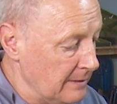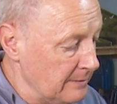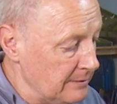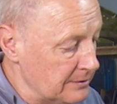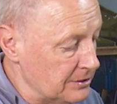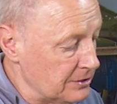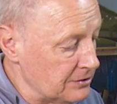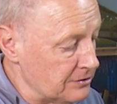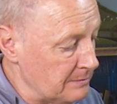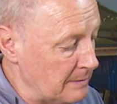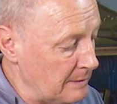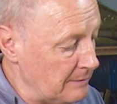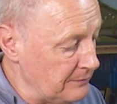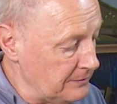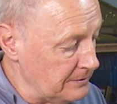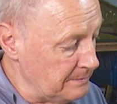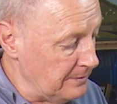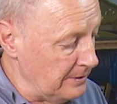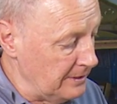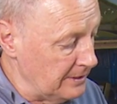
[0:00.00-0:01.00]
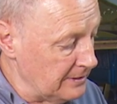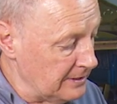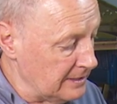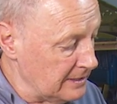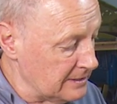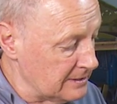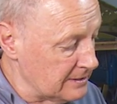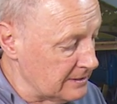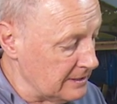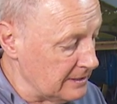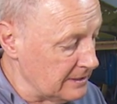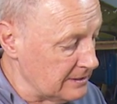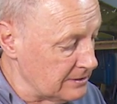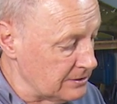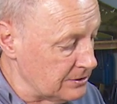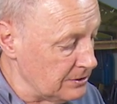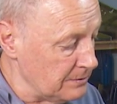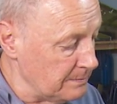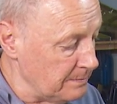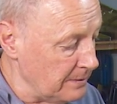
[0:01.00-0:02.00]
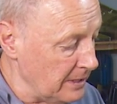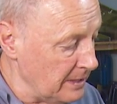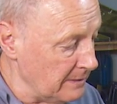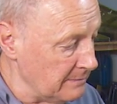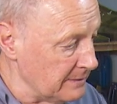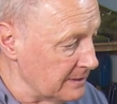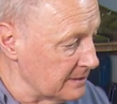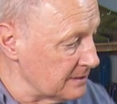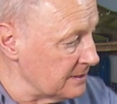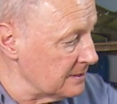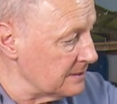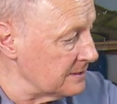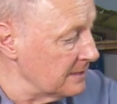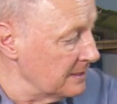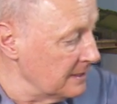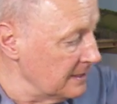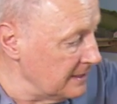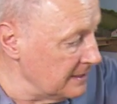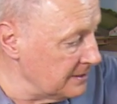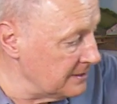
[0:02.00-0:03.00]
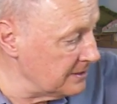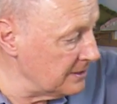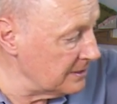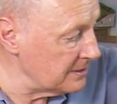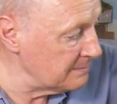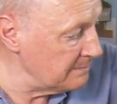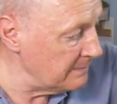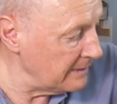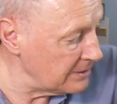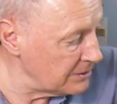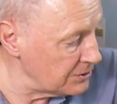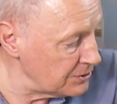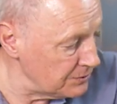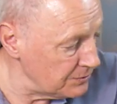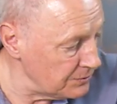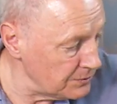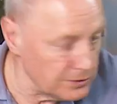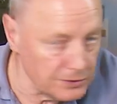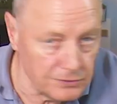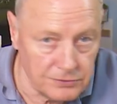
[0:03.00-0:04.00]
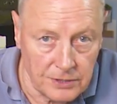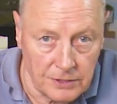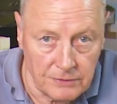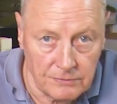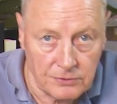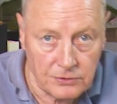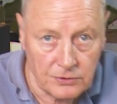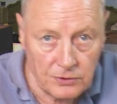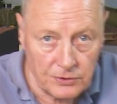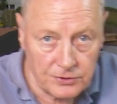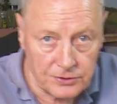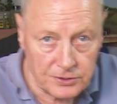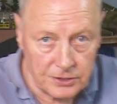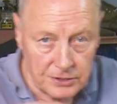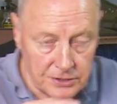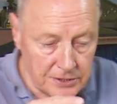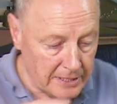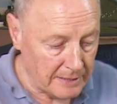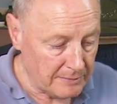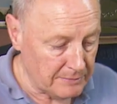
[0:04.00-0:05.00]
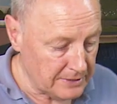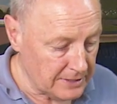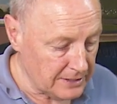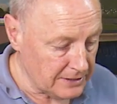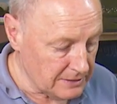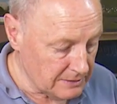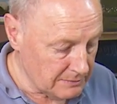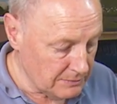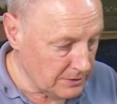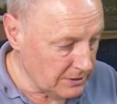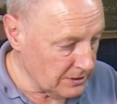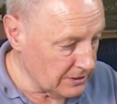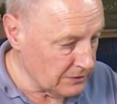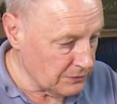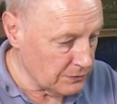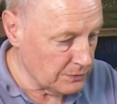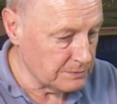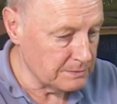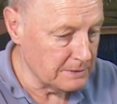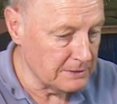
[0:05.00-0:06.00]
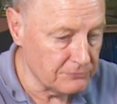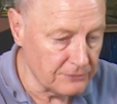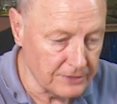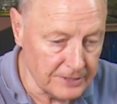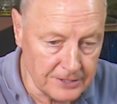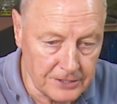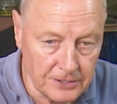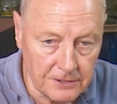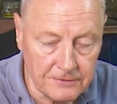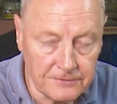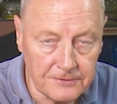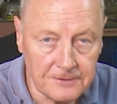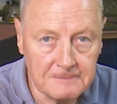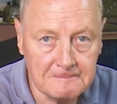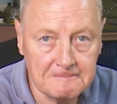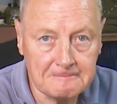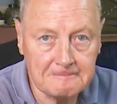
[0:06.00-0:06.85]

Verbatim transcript: But just remember, if you buy these, these two-part mixes, is just make sure you don't cross-contaminate them, otherwise they'll be written off.